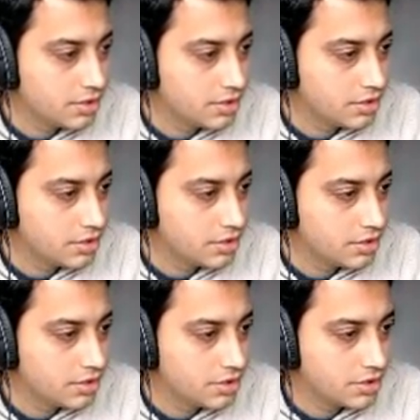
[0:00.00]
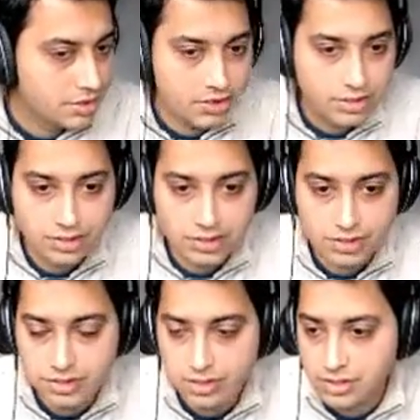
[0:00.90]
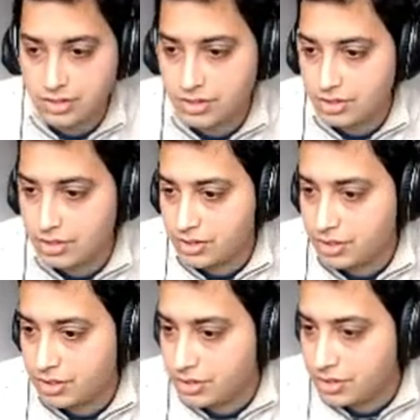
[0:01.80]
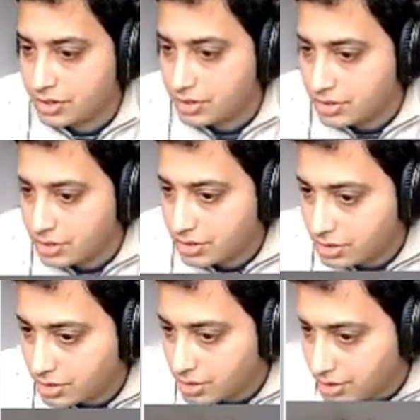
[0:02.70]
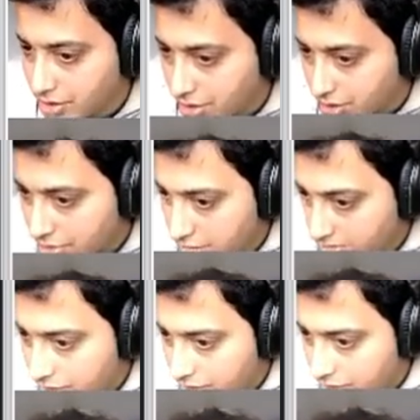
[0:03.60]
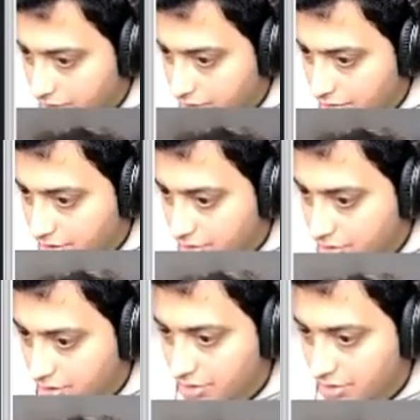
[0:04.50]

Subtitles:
The person shown says nothing.